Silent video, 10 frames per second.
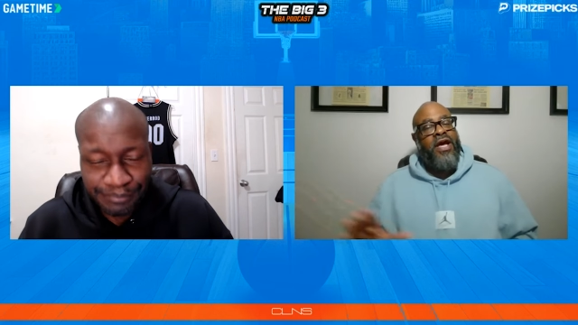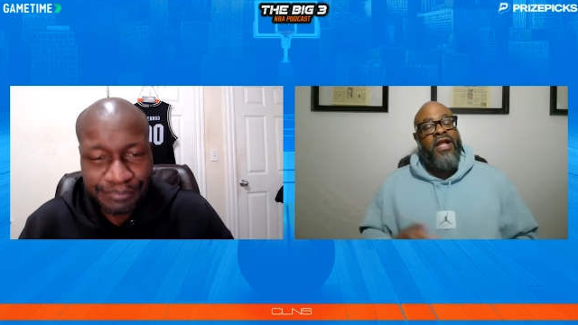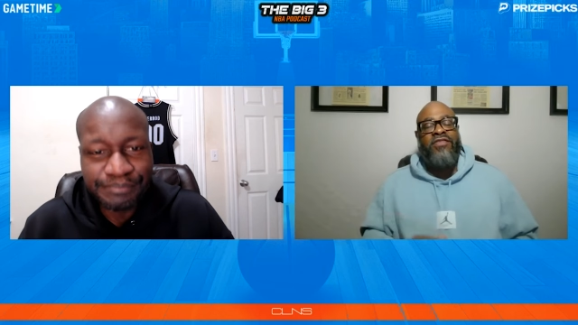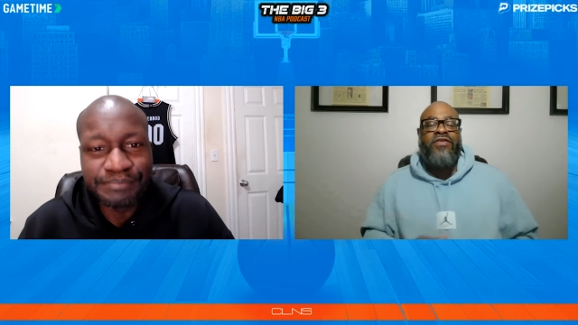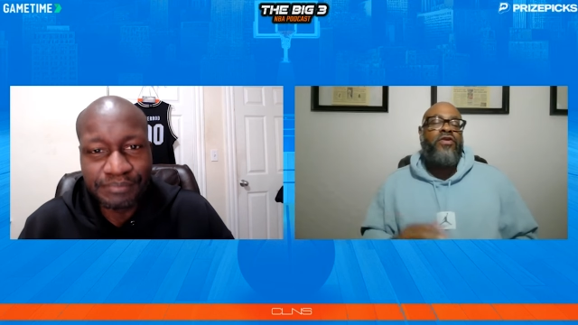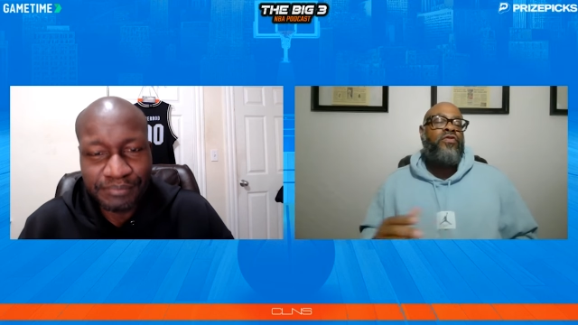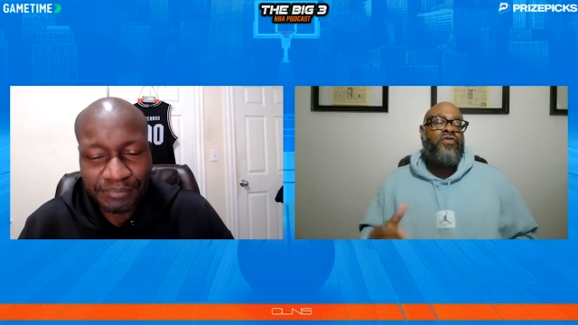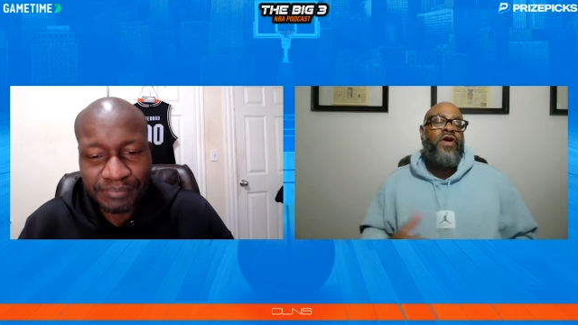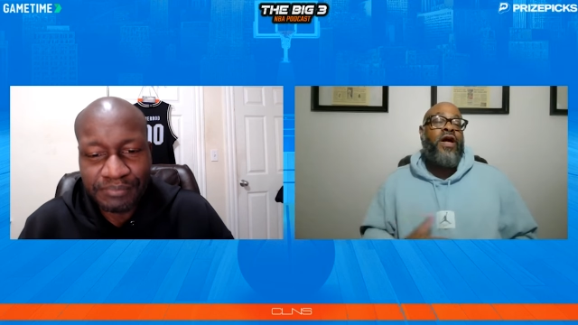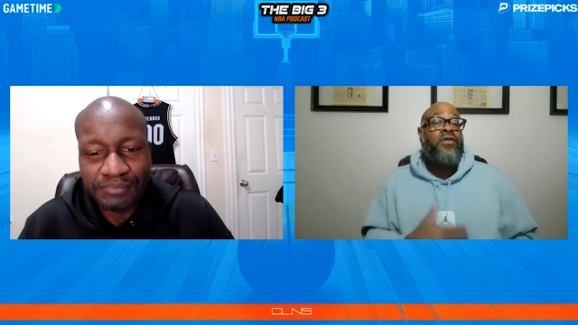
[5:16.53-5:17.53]
Speaker 1: They're still
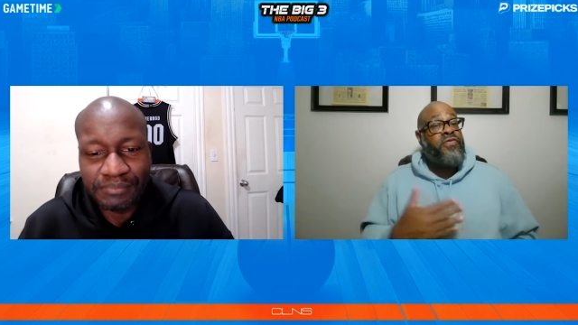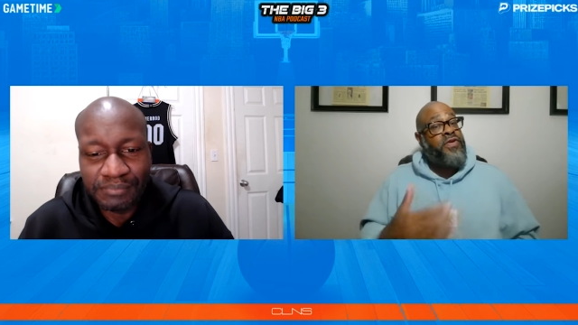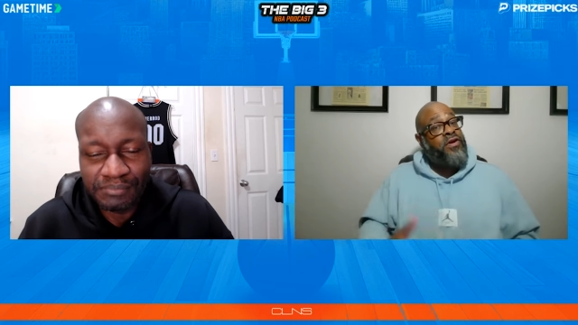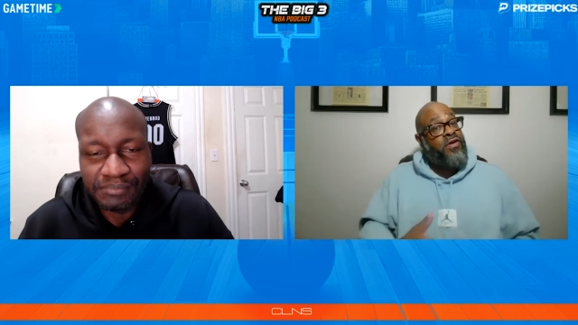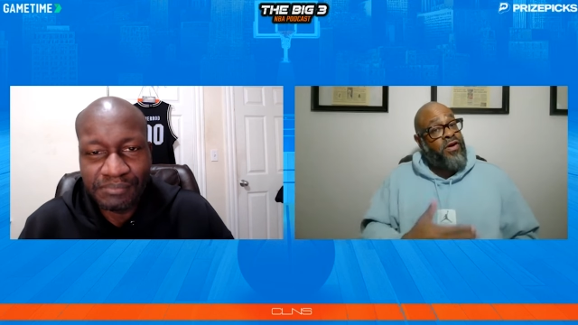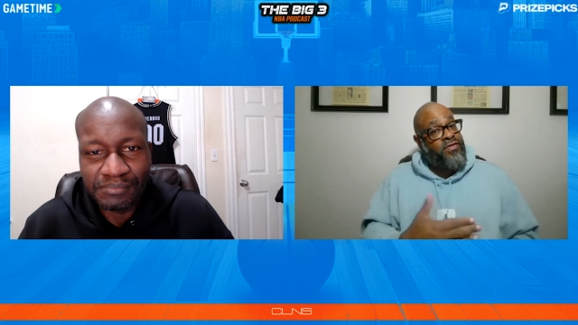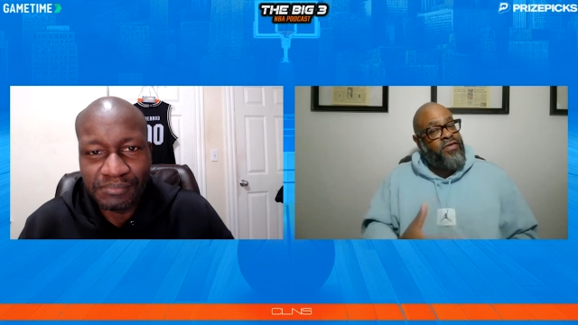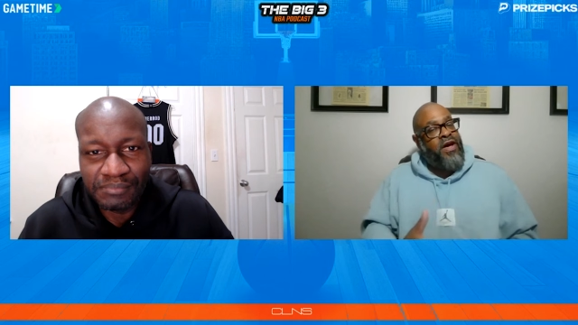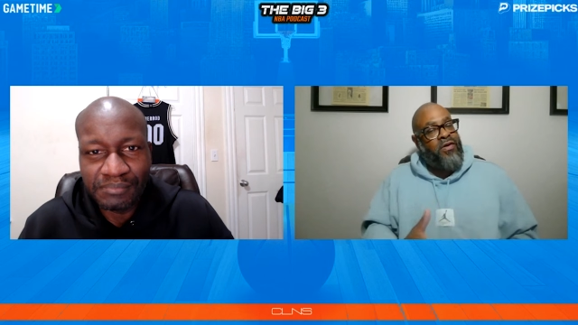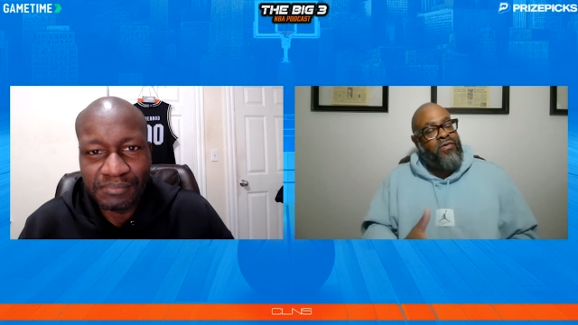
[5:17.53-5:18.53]
trying to figure us
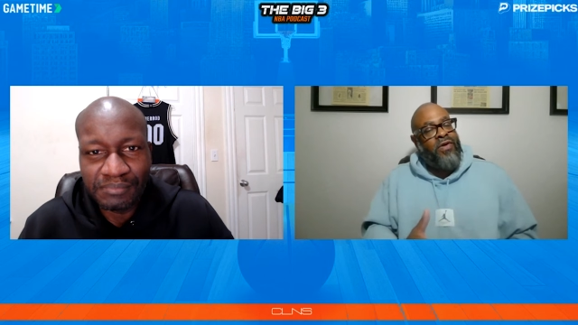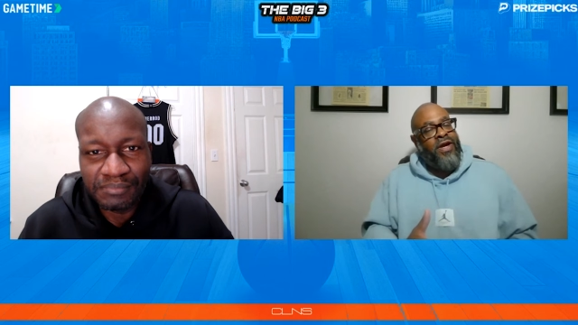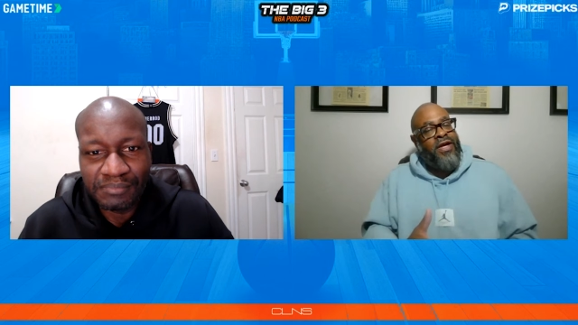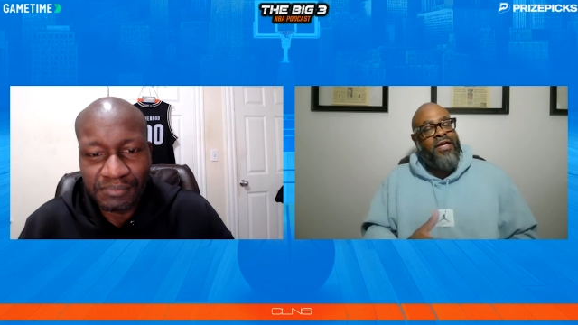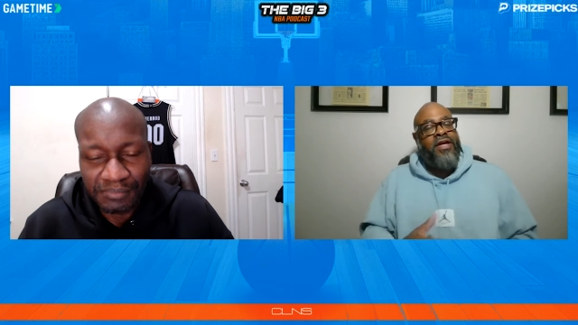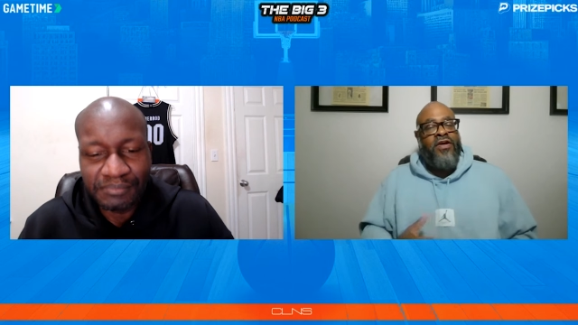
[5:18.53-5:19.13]
out, right?